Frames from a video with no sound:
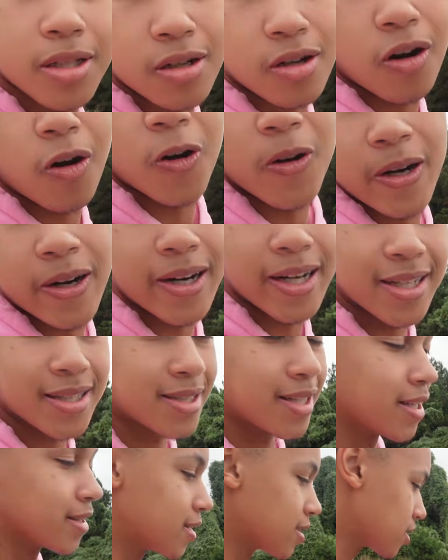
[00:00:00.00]
cold air
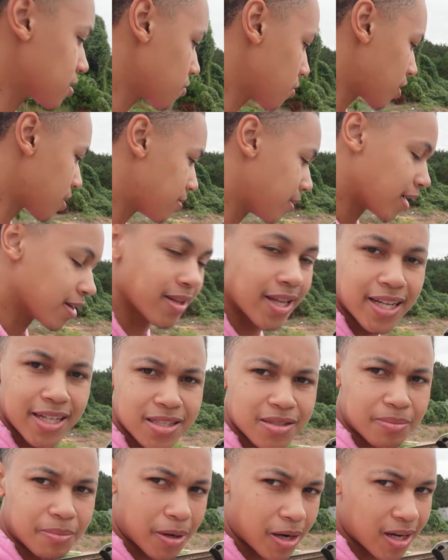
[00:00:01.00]
intake. This is one of my
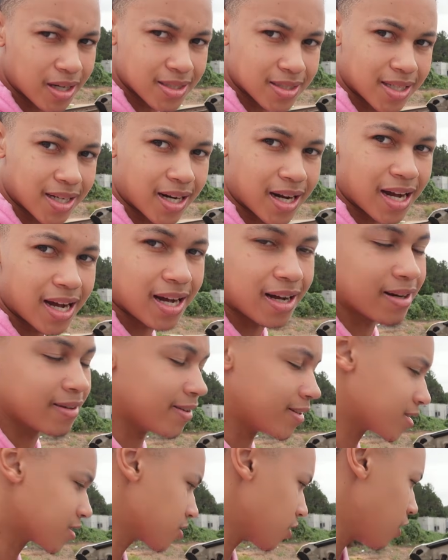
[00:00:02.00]
latest mods that I had
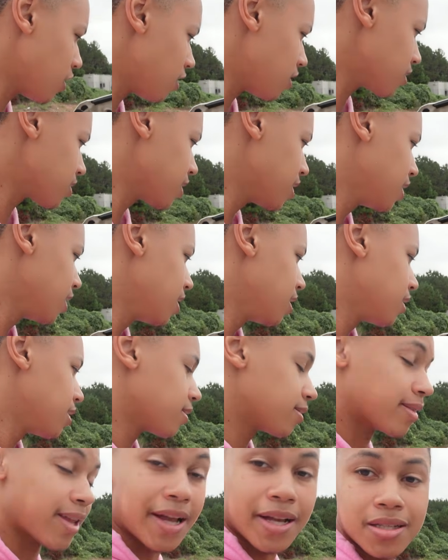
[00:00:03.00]
installed,
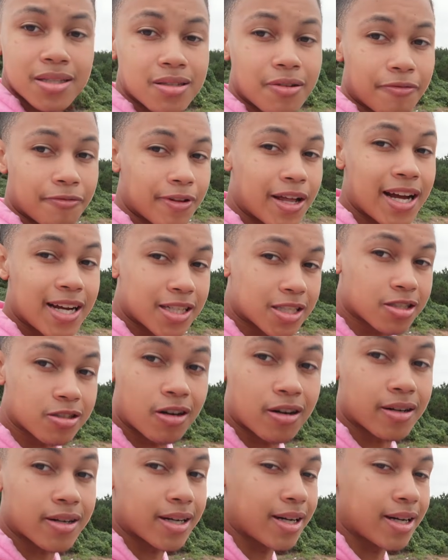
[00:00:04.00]
thanks to Flash Shark.